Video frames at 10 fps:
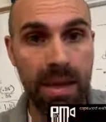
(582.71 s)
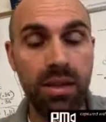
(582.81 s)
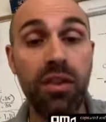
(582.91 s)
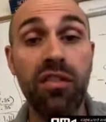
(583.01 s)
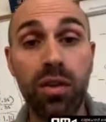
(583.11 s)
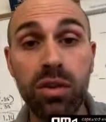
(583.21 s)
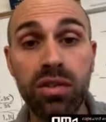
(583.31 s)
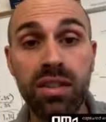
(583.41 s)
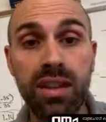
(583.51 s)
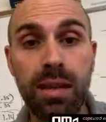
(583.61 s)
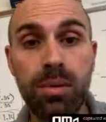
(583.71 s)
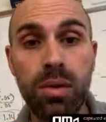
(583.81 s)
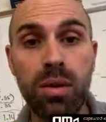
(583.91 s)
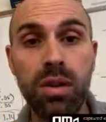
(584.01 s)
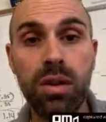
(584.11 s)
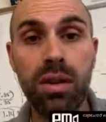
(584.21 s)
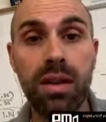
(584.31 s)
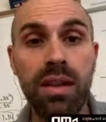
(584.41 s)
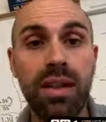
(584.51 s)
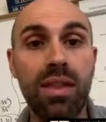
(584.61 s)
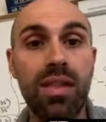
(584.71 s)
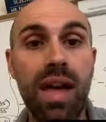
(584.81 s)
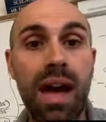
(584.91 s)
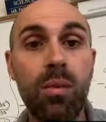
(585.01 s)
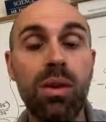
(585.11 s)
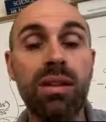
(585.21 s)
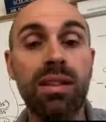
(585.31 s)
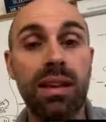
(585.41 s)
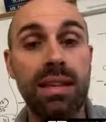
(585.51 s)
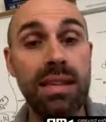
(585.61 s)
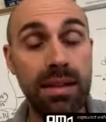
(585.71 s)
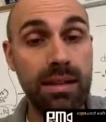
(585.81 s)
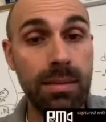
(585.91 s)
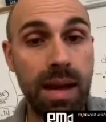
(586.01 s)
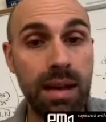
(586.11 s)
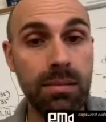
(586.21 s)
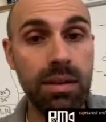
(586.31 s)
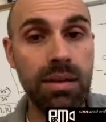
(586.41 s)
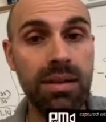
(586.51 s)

The first example, that was a helium atom.